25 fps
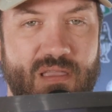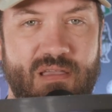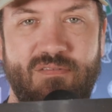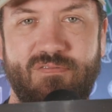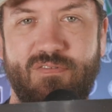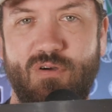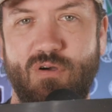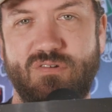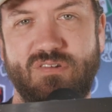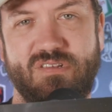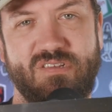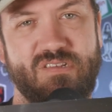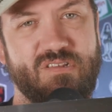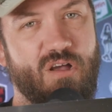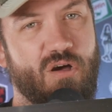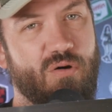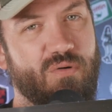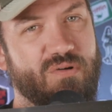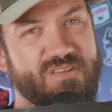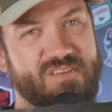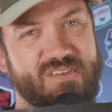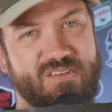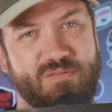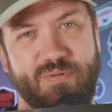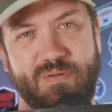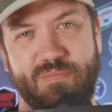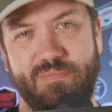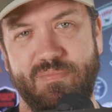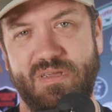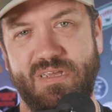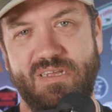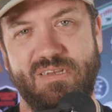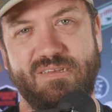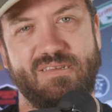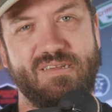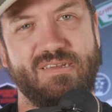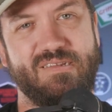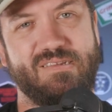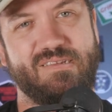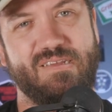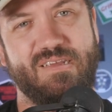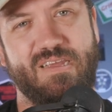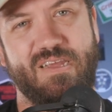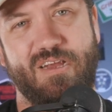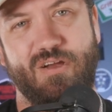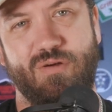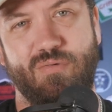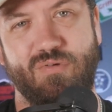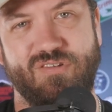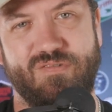folks, as always, it's been me, T C,
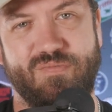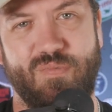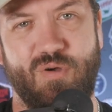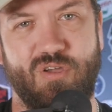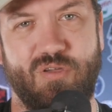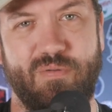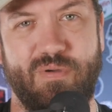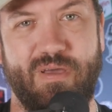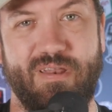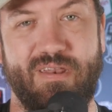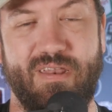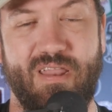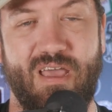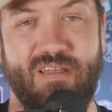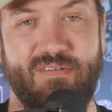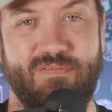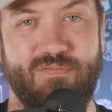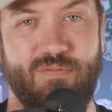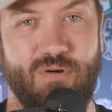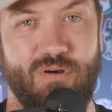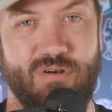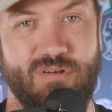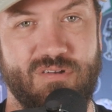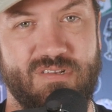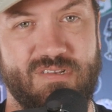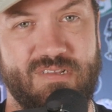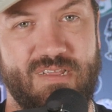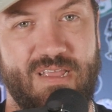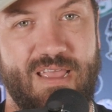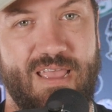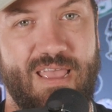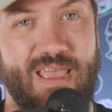here with Smoky Mountain Knife Works.